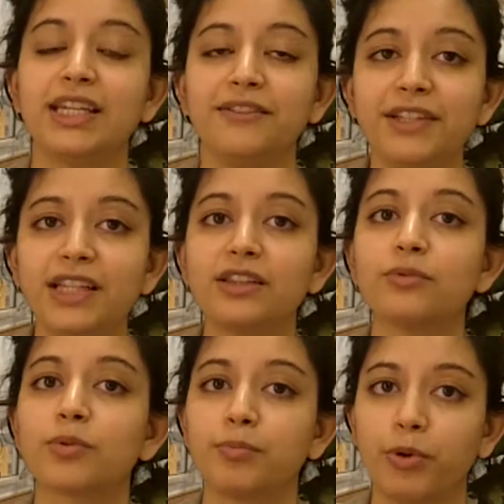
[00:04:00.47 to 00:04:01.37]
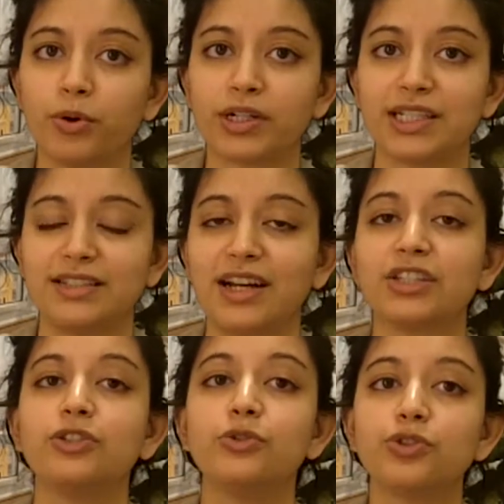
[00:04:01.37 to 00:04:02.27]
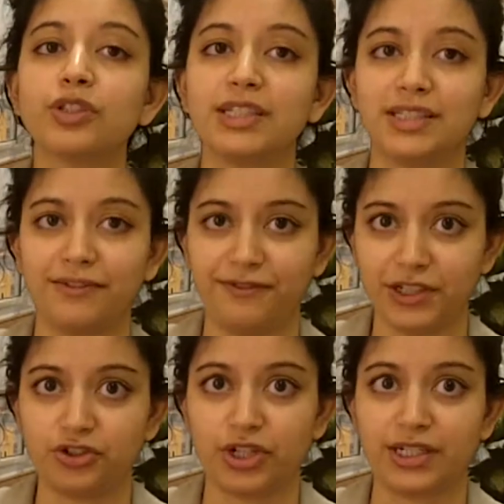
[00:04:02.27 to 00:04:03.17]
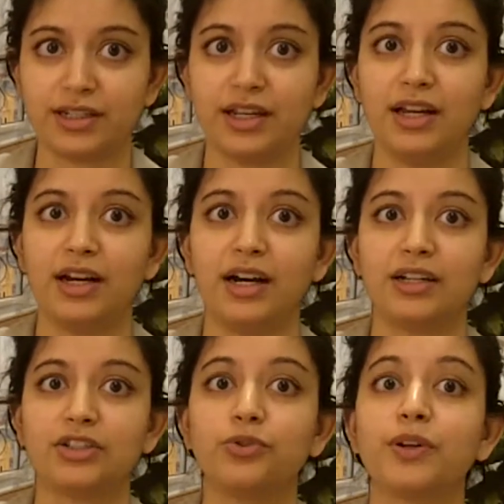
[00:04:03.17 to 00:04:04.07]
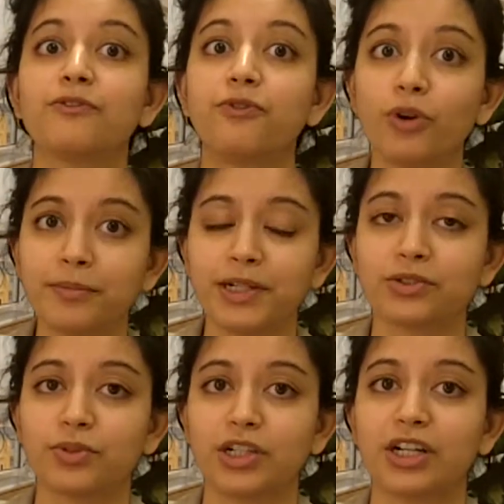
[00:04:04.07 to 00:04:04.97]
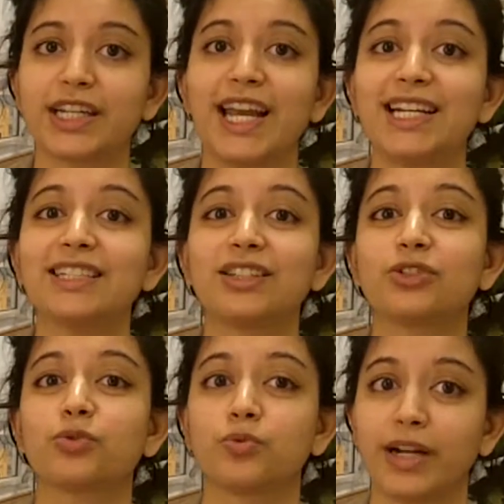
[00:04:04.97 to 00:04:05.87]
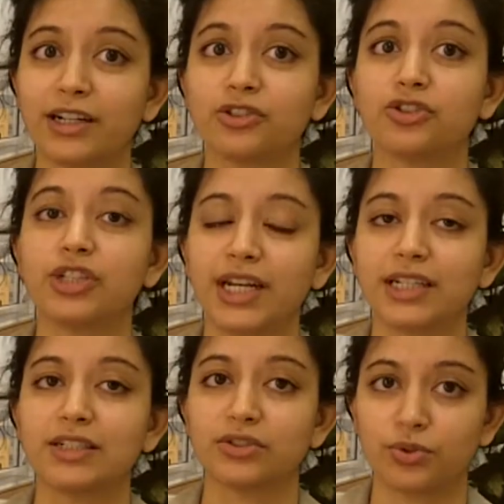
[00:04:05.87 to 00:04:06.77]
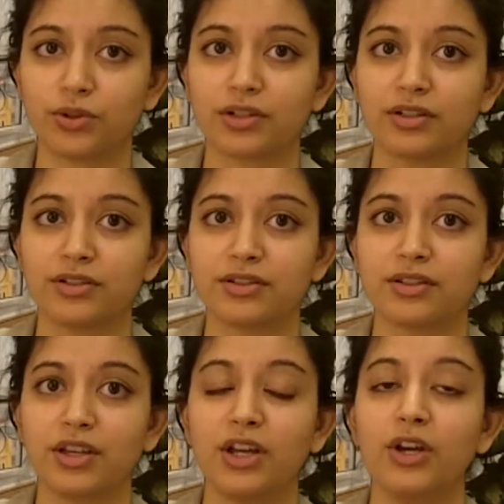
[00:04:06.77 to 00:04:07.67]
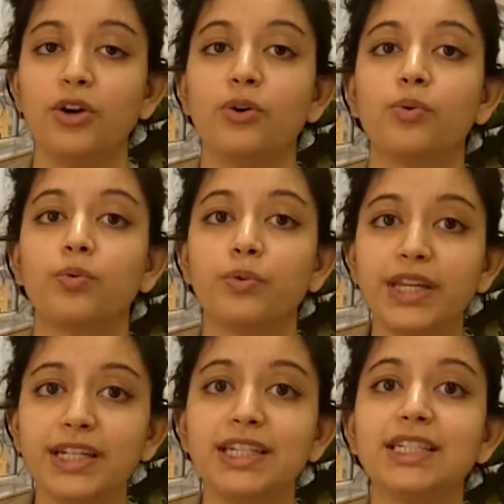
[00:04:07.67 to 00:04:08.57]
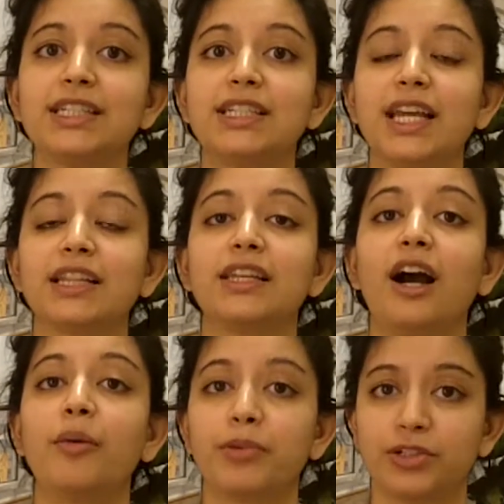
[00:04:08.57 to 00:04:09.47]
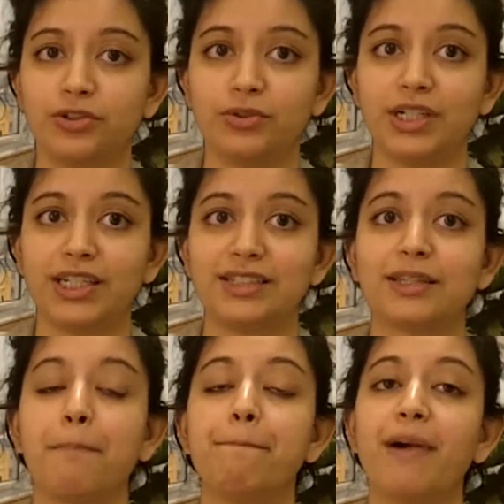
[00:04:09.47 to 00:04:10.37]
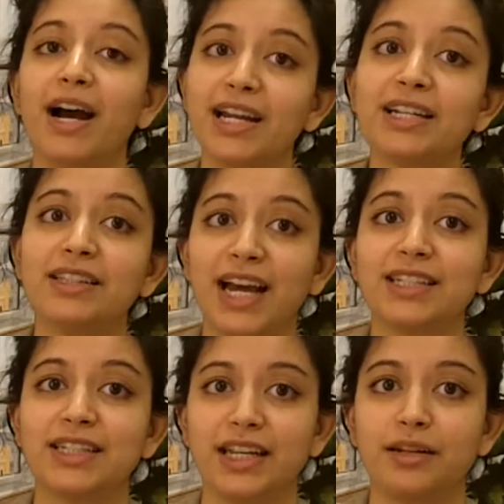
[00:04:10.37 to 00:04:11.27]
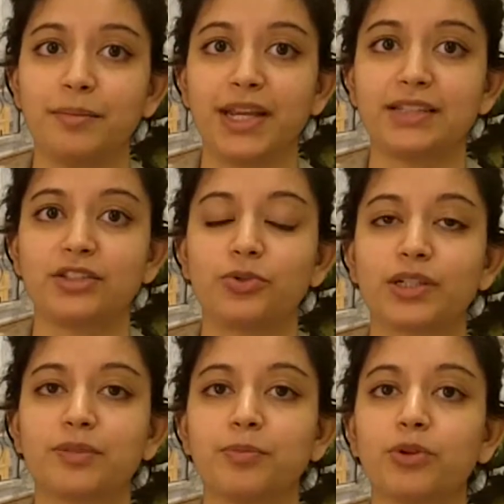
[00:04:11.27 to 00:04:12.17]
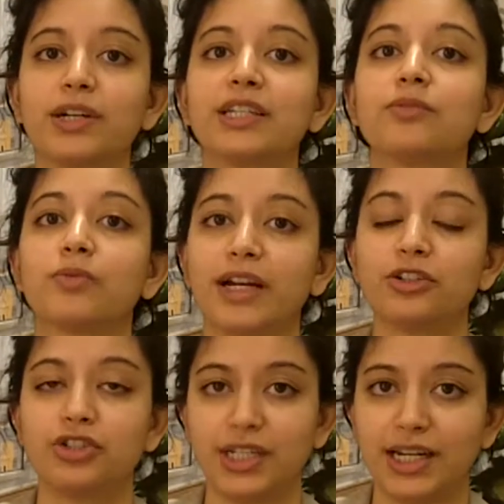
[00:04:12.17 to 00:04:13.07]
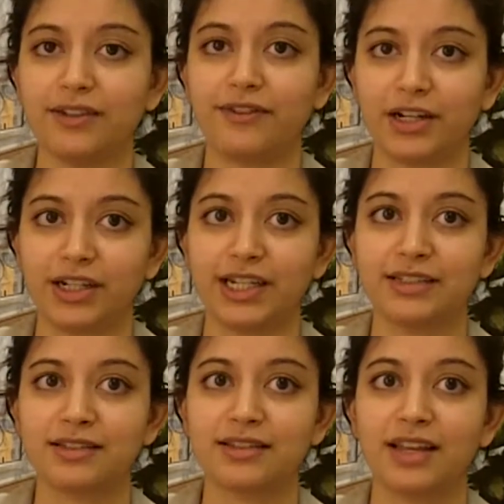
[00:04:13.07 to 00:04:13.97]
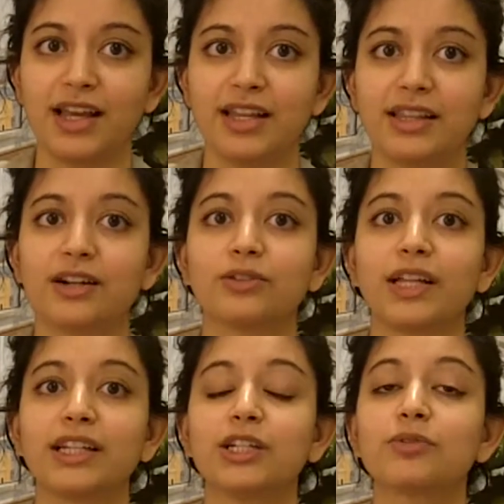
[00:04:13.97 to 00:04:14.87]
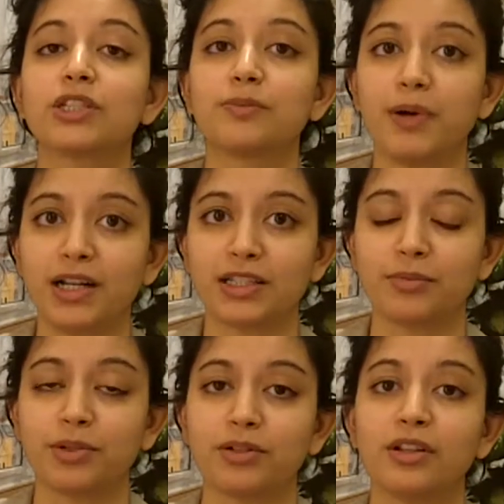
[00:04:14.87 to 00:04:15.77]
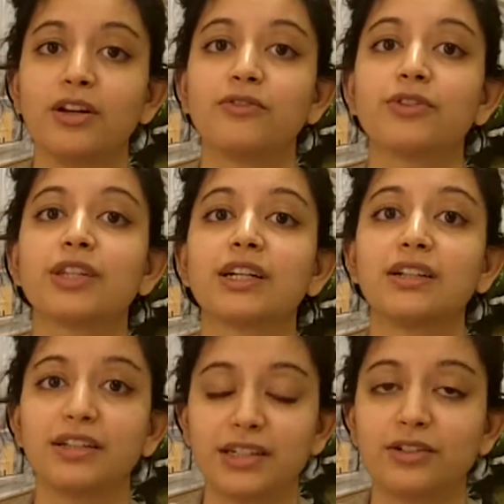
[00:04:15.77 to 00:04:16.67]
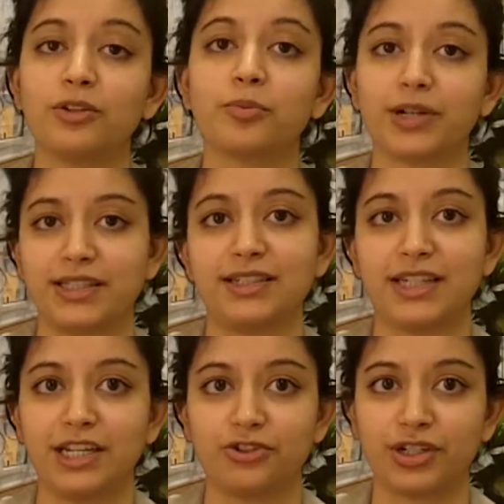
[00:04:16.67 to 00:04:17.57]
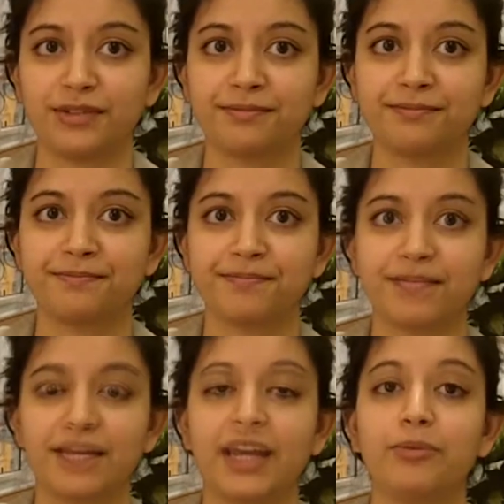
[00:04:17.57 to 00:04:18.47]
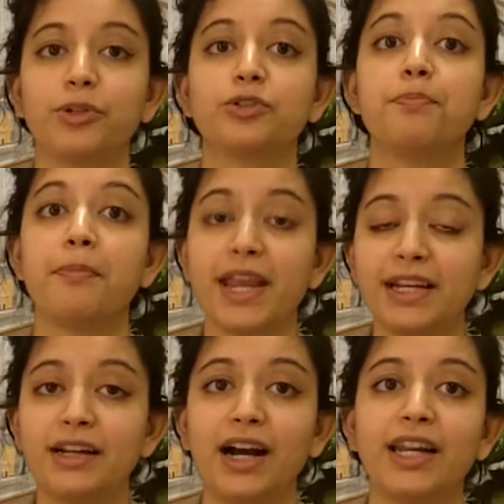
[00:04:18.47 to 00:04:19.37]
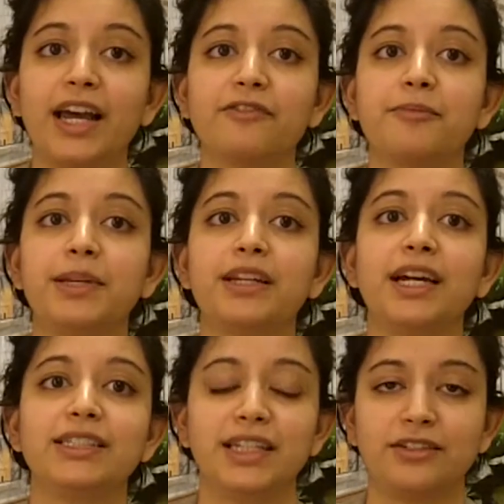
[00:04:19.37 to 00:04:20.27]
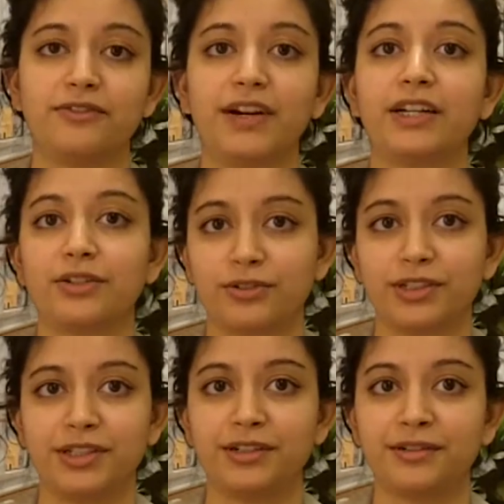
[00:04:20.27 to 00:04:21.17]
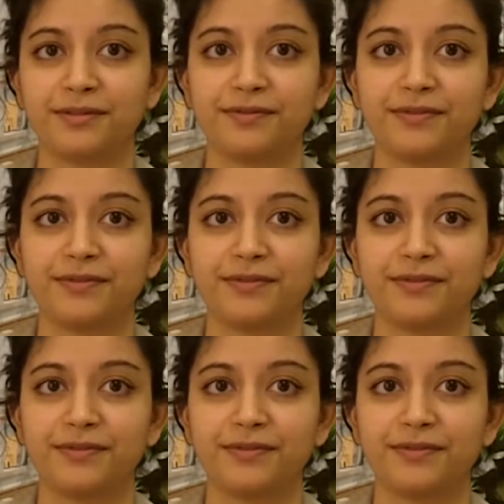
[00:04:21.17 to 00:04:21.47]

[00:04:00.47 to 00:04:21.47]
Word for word: Given that the report is not usually sufficient uh, to inform us regarding any such rare genetic disorders, we need to take the opportunity to mine that database to explore any rare genetic variants that are likely responsible for the clinical presentation, which may not have been identified earlier.